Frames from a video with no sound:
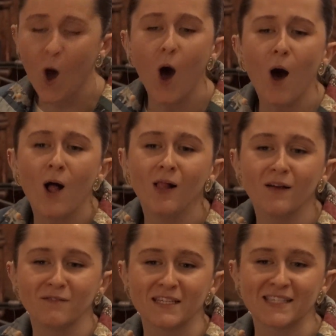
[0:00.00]

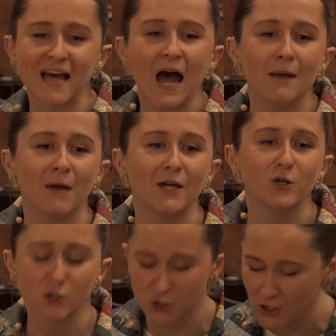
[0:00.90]
and
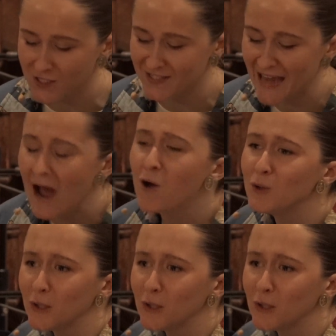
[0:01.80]
you're just now